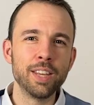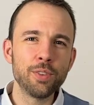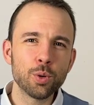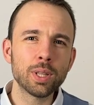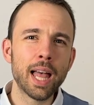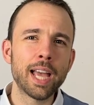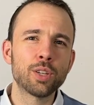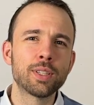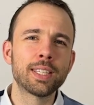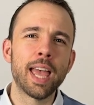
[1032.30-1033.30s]
if you would
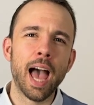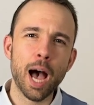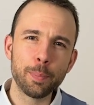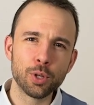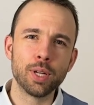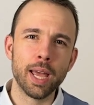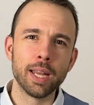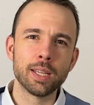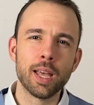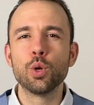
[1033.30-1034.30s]
like to stay up to
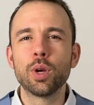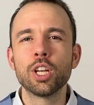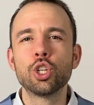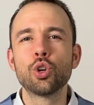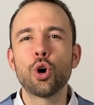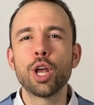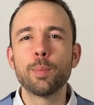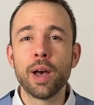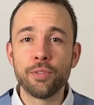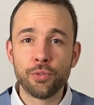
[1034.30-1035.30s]
date, you can
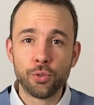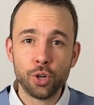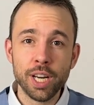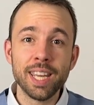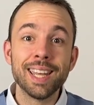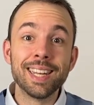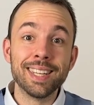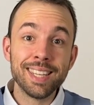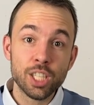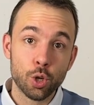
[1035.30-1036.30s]
join my free
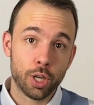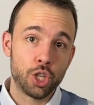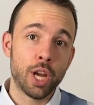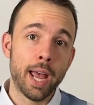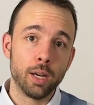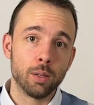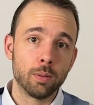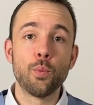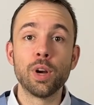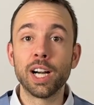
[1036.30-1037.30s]
Discord
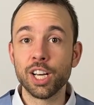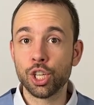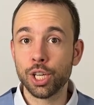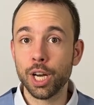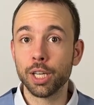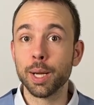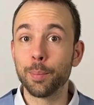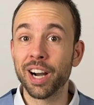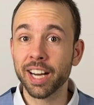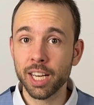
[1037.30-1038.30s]
channel, where I share the
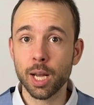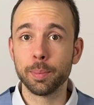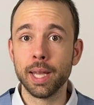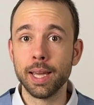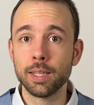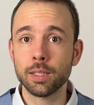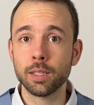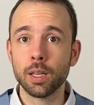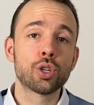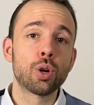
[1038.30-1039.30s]
market
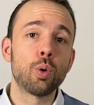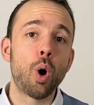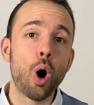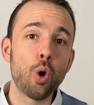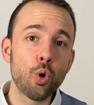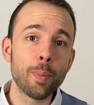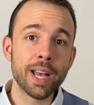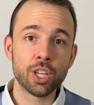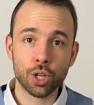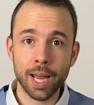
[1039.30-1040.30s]
updates, show all
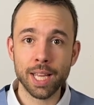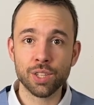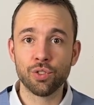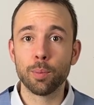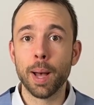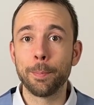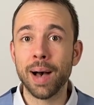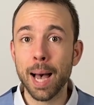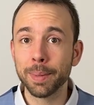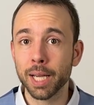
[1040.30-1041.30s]
my trades from my
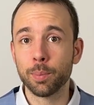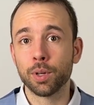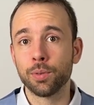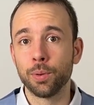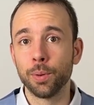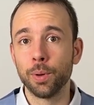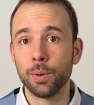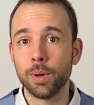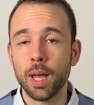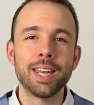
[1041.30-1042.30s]
public
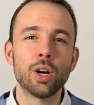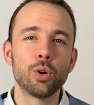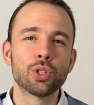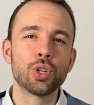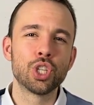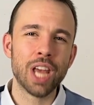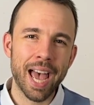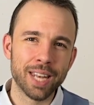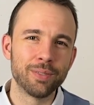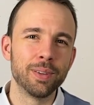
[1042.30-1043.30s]
portfolio, and also
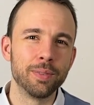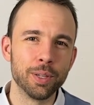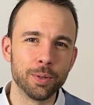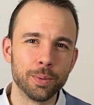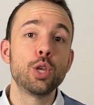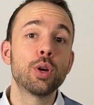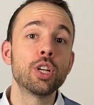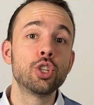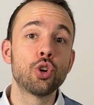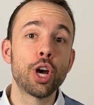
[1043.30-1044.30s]
chat with you. You
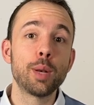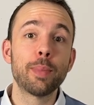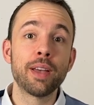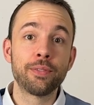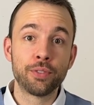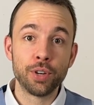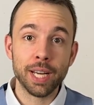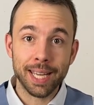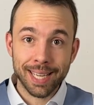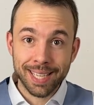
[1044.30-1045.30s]
can join my
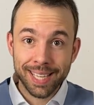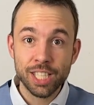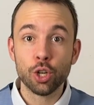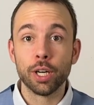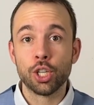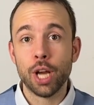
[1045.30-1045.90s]
free Discord